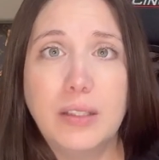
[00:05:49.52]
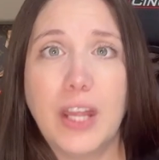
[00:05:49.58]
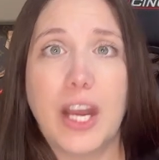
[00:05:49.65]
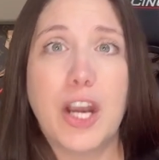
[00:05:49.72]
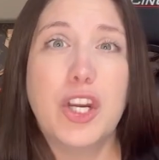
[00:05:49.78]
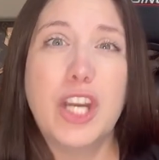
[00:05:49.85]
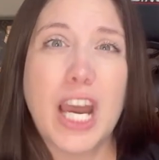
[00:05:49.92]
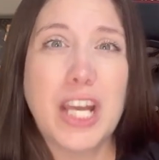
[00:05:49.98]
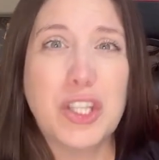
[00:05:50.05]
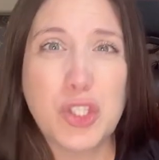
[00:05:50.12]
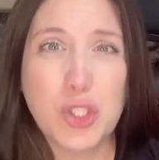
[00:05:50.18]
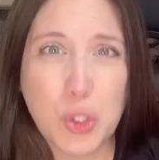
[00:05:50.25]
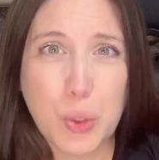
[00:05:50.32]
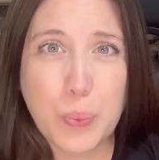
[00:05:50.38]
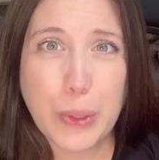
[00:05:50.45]
are not
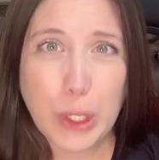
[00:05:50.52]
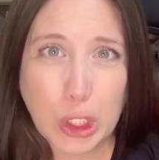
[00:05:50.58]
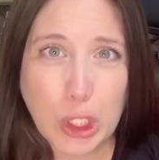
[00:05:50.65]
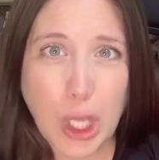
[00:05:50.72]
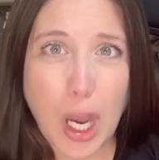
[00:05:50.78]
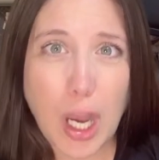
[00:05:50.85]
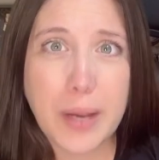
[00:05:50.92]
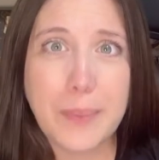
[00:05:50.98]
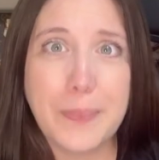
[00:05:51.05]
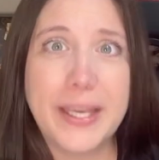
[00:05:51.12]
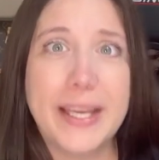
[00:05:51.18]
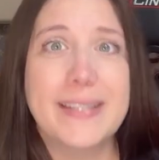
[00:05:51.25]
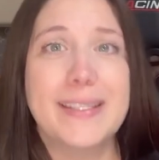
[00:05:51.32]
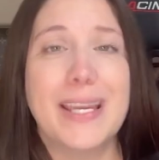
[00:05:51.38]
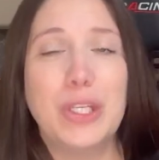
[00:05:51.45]
super long
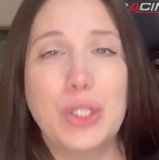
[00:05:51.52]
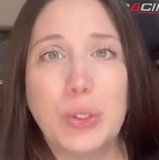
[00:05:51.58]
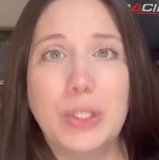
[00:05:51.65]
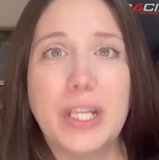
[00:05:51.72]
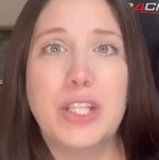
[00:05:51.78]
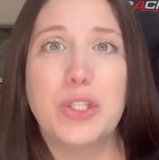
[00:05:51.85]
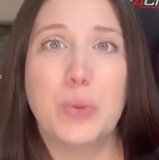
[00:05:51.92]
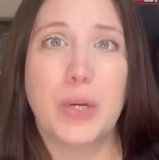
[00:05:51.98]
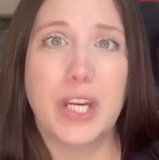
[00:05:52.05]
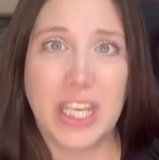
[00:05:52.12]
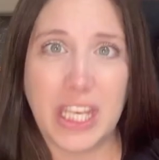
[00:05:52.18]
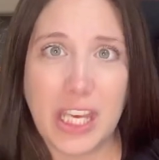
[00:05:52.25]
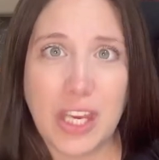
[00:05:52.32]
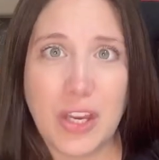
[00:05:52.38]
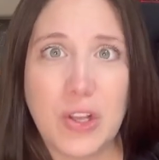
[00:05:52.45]
because I don't like to wear
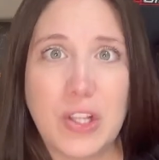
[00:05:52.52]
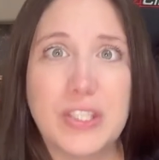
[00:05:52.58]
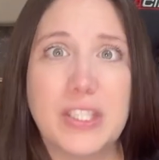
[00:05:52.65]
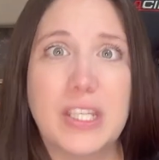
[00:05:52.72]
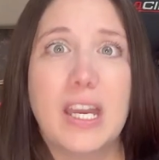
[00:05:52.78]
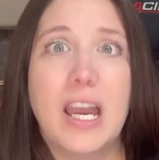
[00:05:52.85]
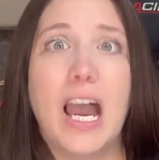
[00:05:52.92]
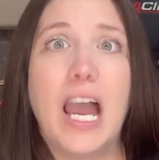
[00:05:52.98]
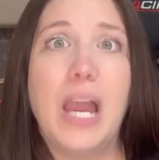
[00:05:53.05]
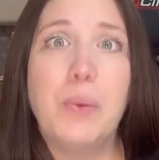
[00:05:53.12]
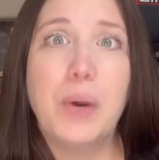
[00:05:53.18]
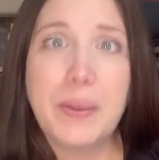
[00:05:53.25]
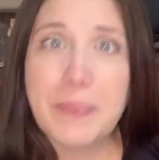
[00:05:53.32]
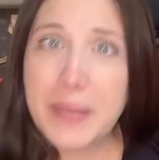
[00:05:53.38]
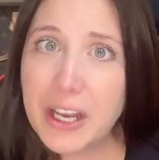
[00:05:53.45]
heels. I
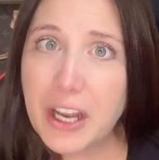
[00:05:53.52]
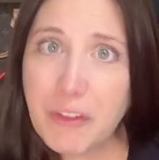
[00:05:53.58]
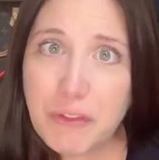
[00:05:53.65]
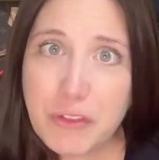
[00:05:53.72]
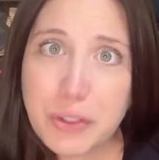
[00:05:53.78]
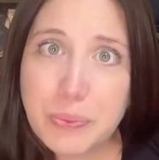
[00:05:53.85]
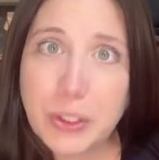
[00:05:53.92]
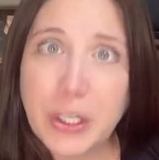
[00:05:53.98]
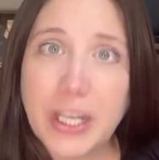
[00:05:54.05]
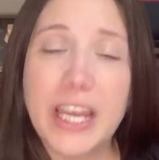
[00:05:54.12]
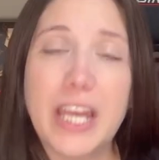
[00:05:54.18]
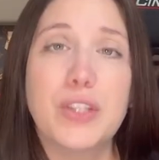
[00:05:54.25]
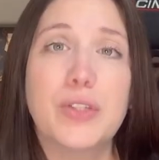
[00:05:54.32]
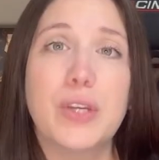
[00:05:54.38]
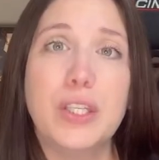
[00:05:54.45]
want to be comfortable
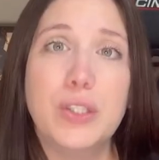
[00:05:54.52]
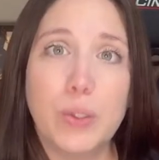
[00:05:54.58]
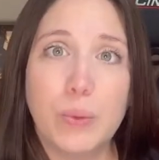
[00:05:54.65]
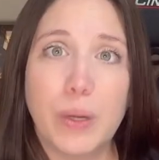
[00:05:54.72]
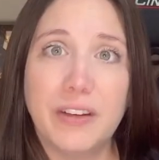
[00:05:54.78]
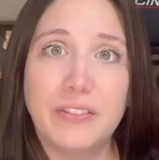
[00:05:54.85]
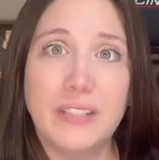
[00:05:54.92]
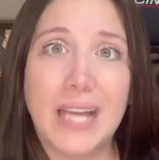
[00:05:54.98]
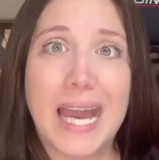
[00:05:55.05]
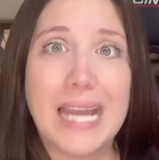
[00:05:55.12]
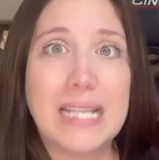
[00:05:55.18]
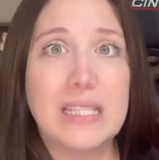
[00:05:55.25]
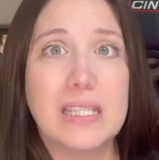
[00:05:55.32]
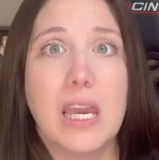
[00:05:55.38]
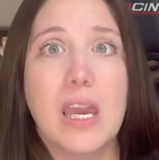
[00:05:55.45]
again, so I do wear
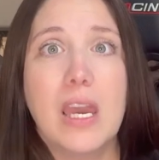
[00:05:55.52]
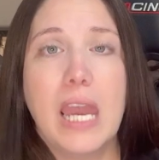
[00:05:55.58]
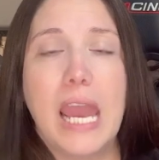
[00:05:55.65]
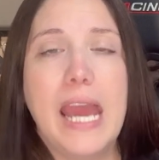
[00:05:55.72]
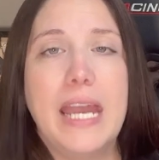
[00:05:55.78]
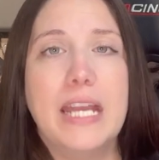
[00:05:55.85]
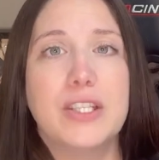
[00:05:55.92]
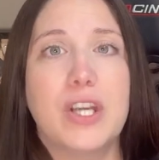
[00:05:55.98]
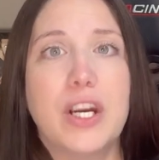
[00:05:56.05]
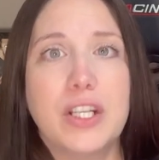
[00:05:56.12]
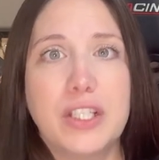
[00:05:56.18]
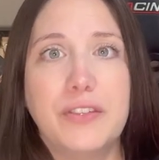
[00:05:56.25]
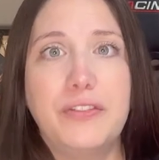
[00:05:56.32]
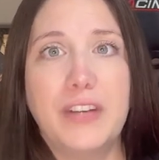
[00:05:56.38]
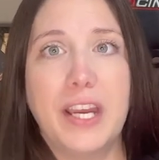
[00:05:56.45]
flats, and it's
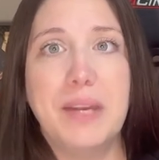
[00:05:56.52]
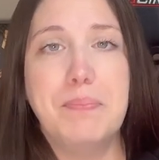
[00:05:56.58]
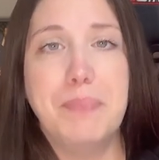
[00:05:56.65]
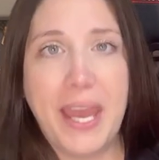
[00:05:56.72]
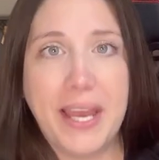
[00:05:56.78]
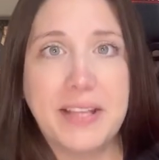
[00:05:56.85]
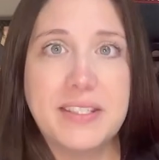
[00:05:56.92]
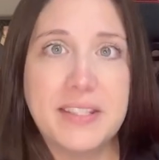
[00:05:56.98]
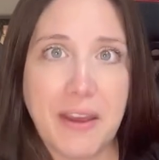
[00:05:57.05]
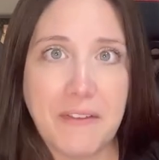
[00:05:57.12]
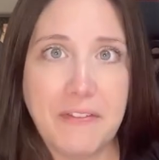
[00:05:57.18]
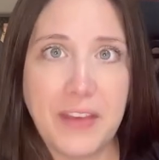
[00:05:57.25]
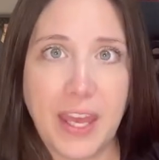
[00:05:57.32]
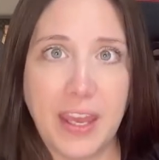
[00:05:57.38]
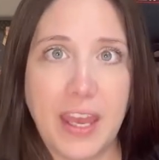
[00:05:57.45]
hard to find pants
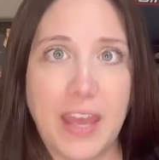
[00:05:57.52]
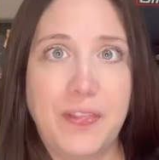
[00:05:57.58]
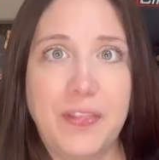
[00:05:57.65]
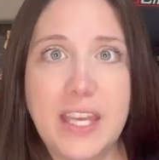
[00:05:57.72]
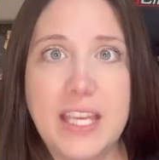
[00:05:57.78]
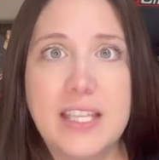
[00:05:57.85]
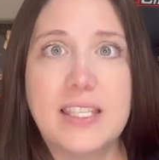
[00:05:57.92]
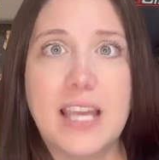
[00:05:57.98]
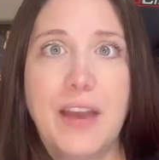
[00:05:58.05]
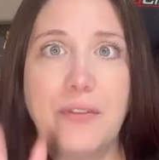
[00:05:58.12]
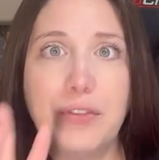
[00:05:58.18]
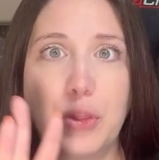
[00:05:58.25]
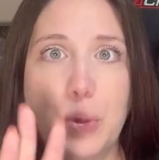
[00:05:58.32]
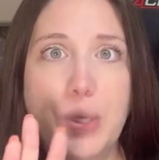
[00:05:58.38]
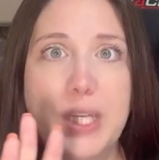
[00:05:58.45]
that fit. And these
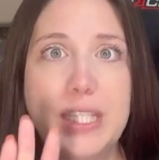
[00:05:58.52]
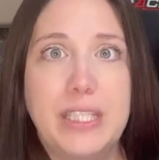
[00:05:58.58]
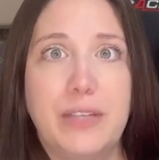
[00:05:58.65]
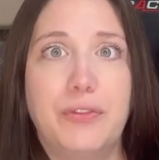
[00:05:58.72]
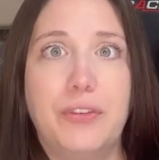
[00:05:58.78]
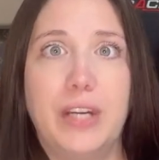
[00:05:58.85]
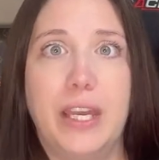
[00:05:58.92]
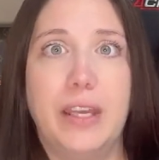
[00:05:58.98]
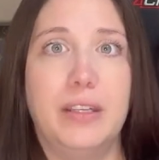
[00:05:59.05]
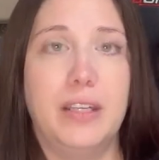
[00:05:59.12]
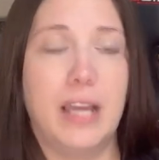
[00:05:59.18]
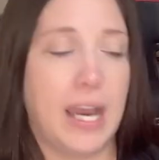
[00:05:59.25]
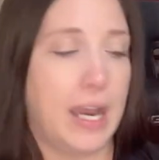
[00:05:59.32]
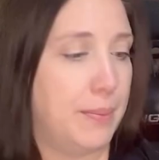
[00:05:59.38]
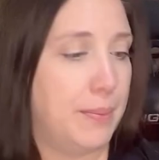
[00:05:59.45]
have 3 different
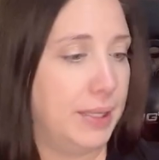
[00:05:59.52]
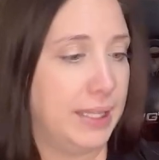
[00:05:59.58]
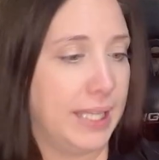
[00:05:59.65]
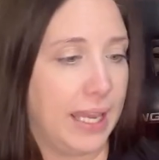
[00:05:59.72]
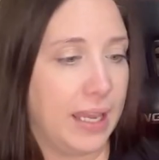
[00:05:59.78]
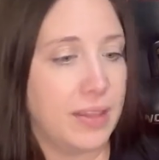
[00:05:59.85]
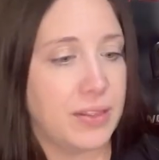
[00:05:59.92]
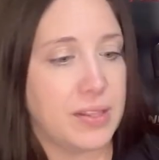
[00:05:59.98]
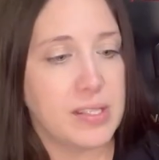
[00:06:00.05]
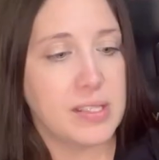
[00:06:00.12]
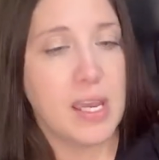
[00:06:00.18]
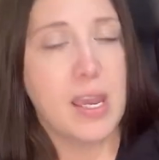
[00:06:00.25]
lengths